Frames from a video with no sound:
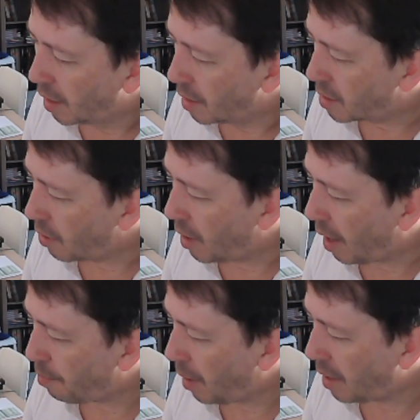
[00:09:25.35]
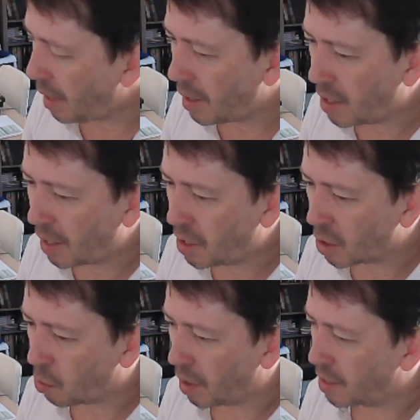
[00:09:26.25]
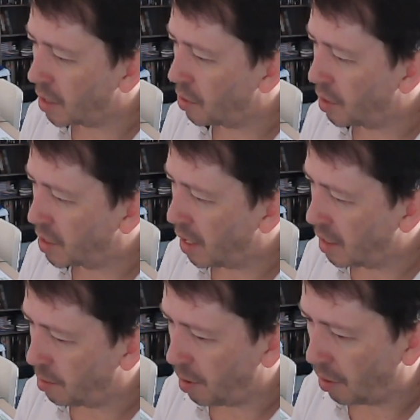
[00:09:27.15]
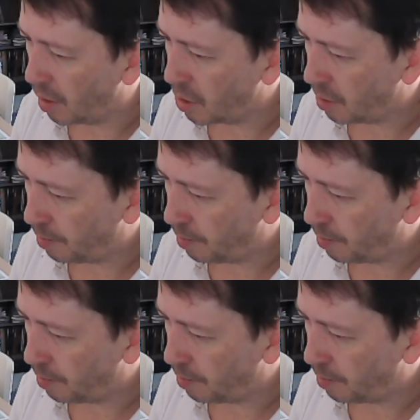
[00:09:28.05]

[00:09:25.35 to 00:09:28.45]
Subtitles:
So it does what it says on the tin, to be honest.